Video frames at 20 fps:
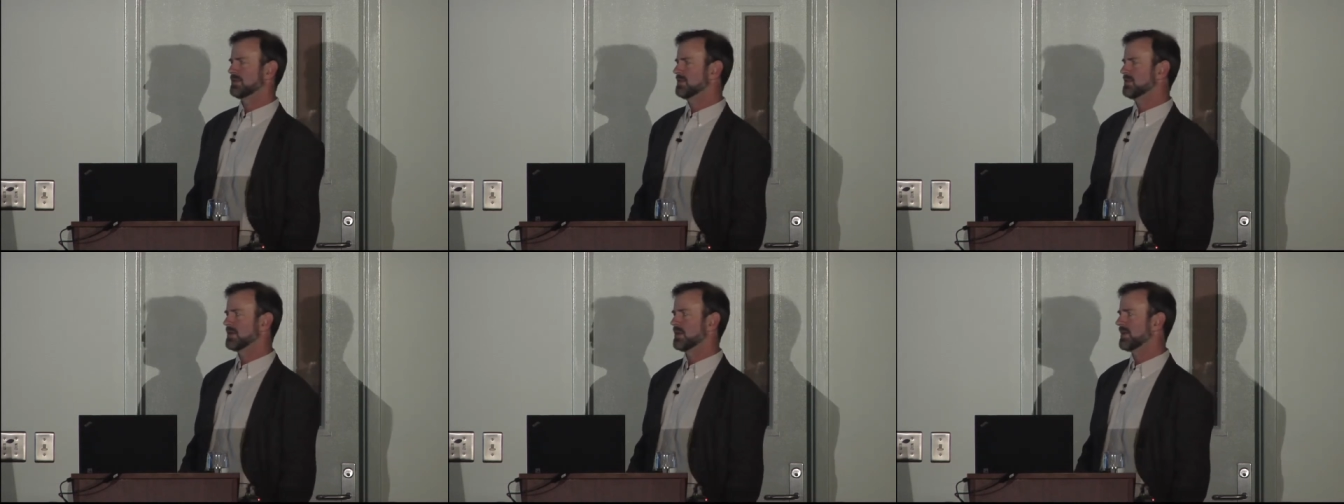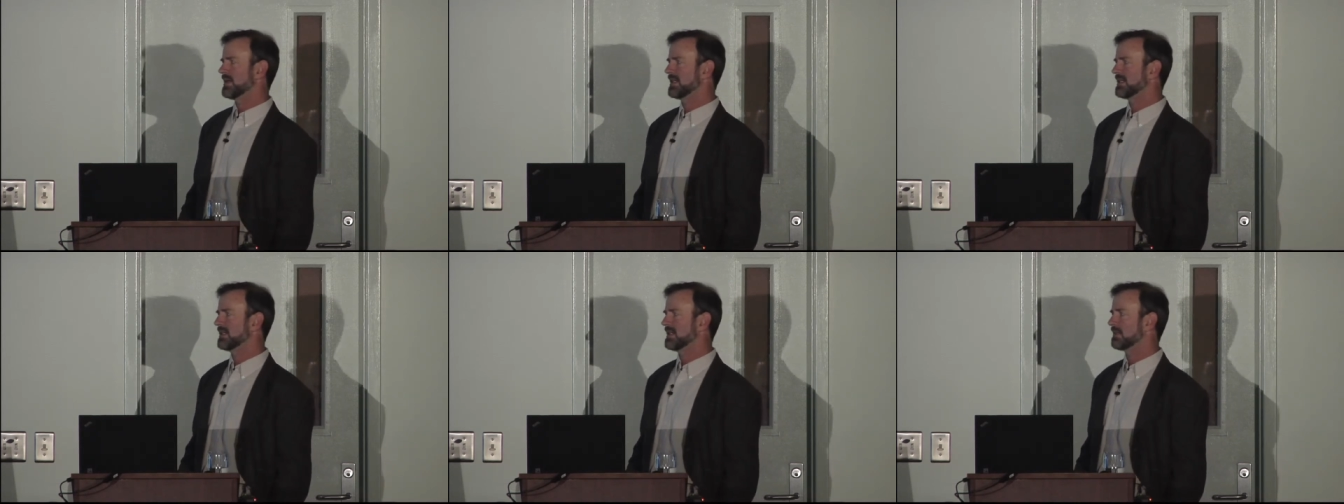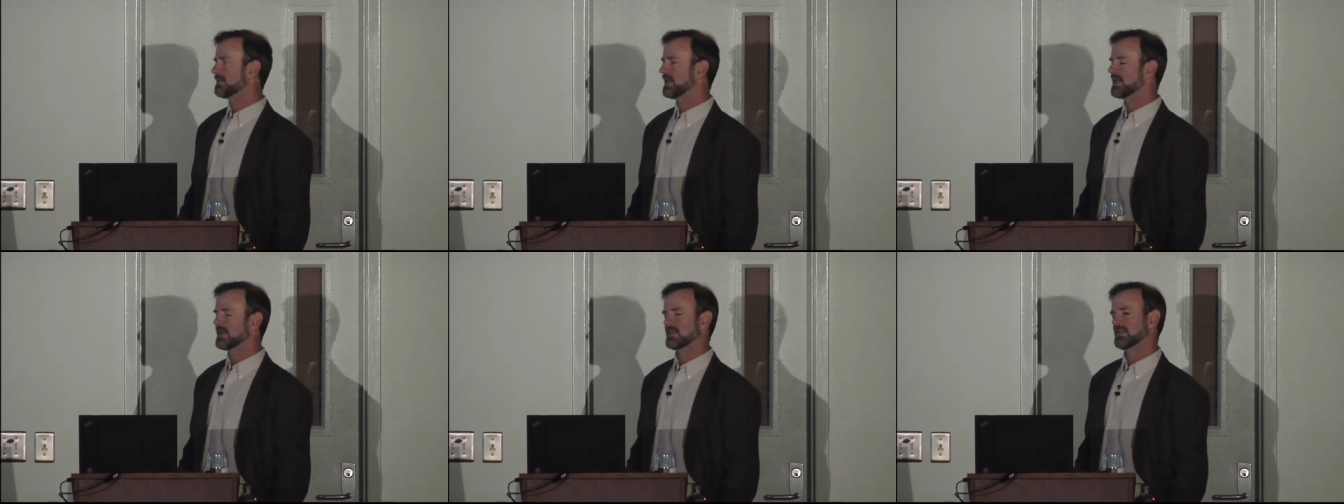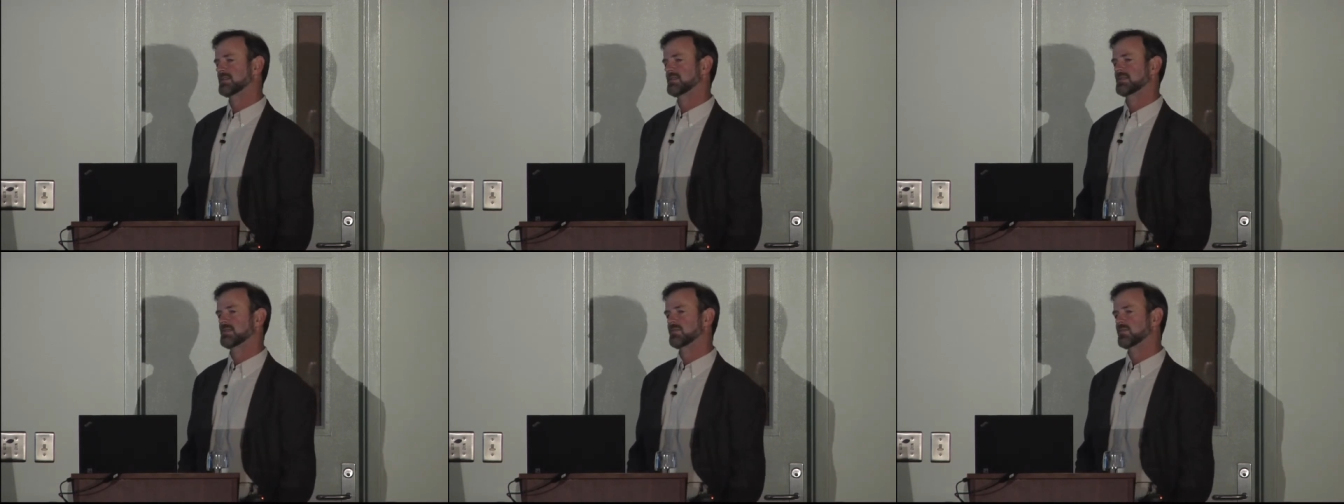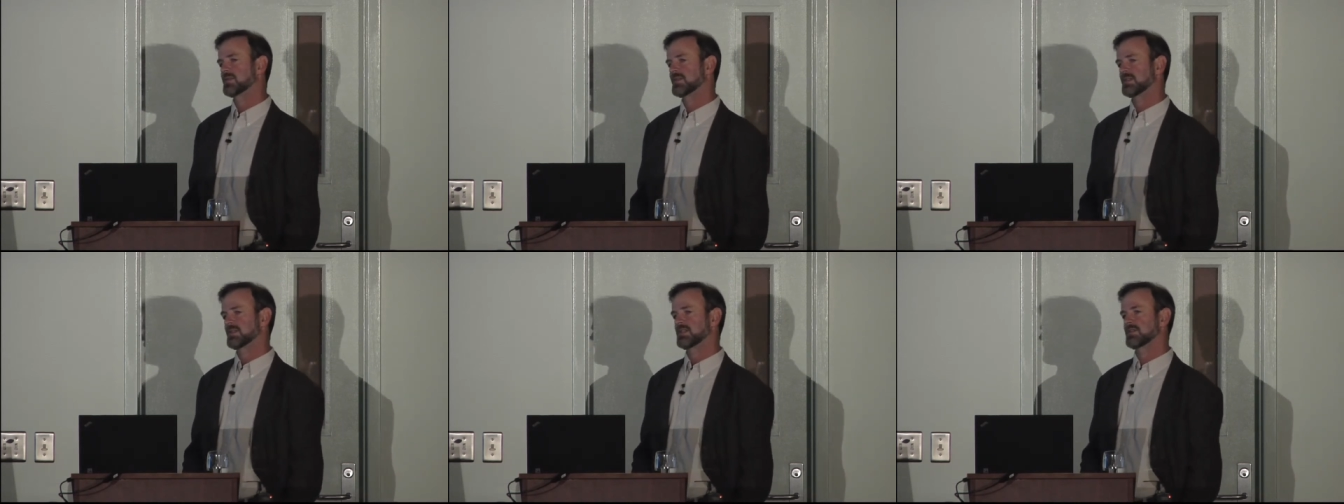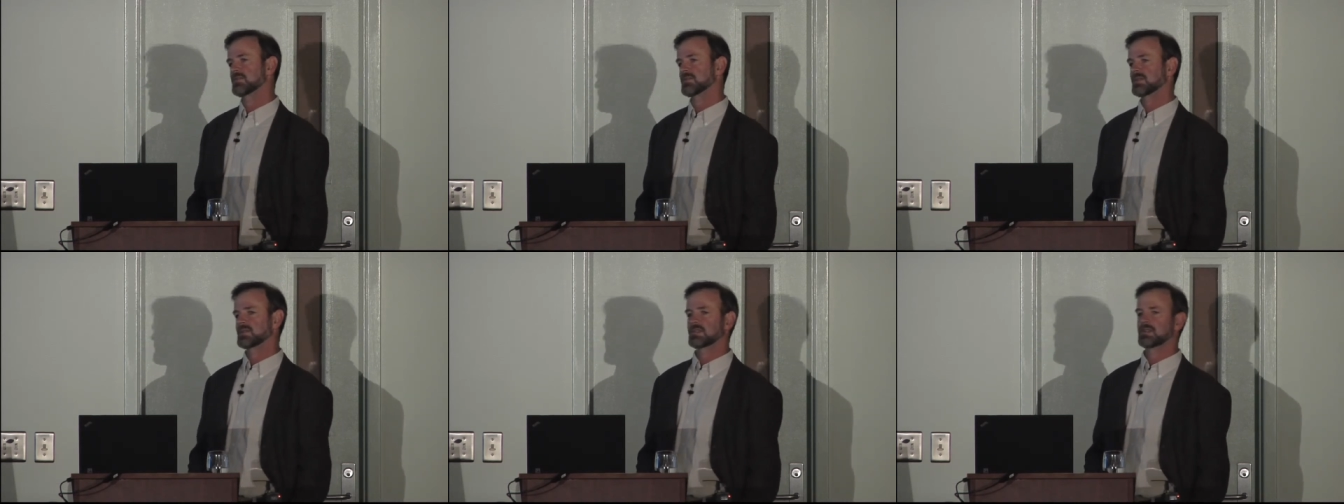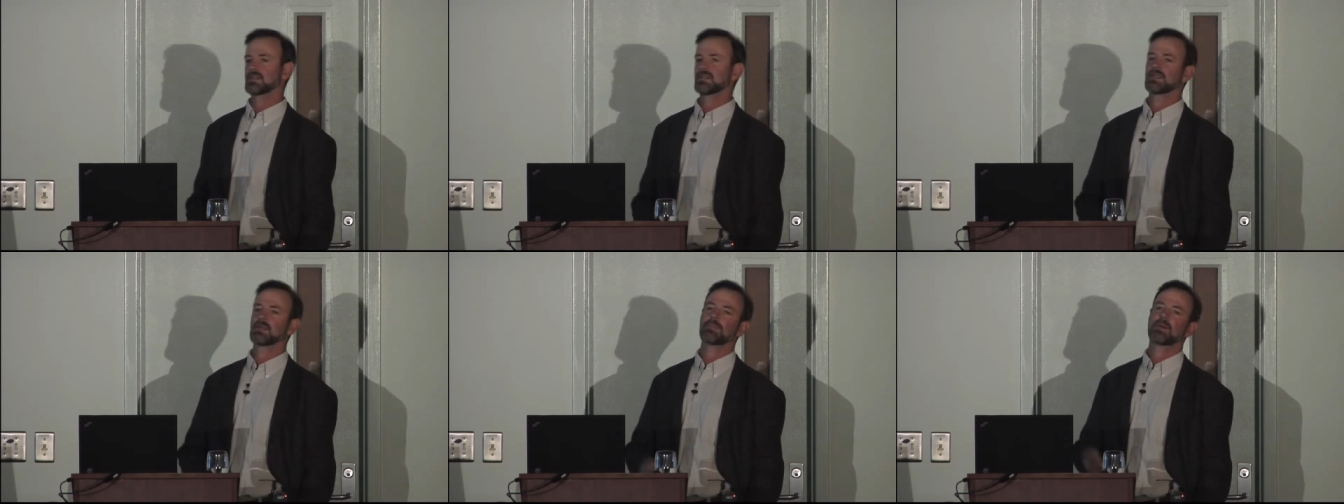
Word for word: know anything about this and weren't interested.